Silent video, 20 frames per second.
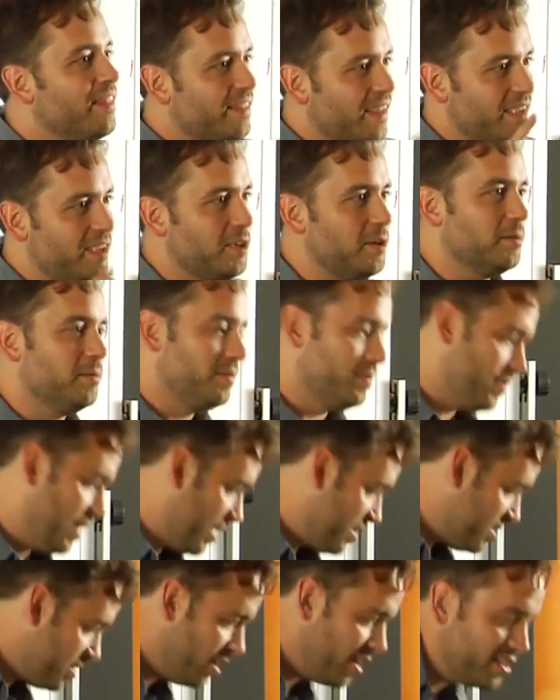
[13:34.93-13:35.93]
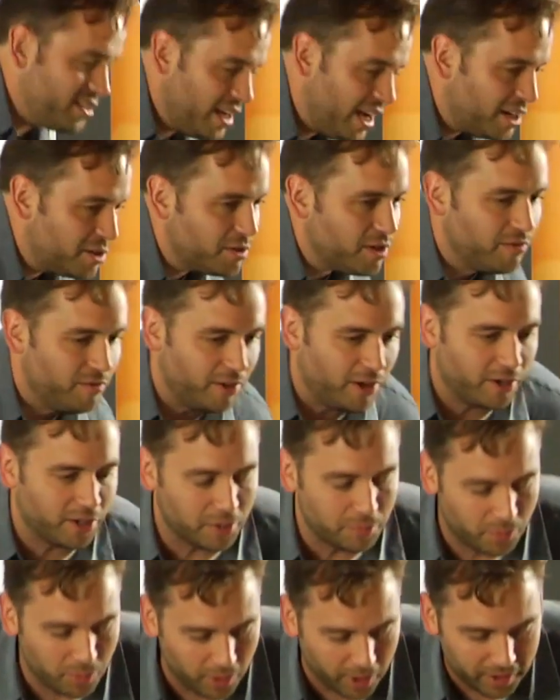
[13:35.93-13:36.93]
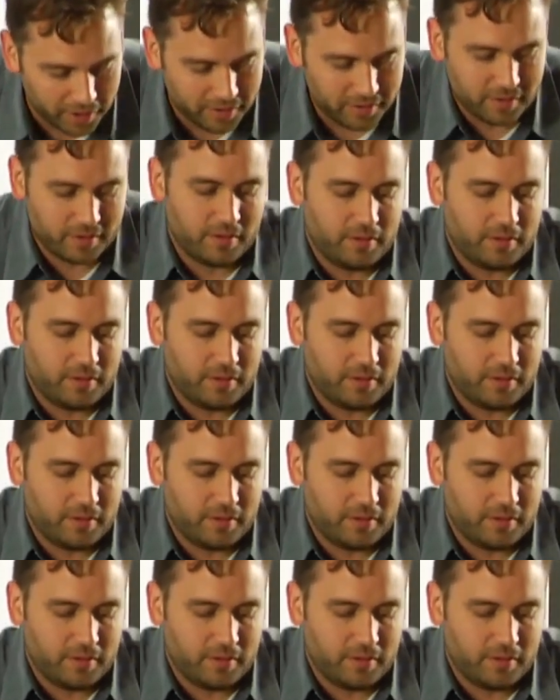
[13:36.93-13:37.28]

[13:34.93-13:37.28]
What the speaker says: Thank you. That's actually a very good point.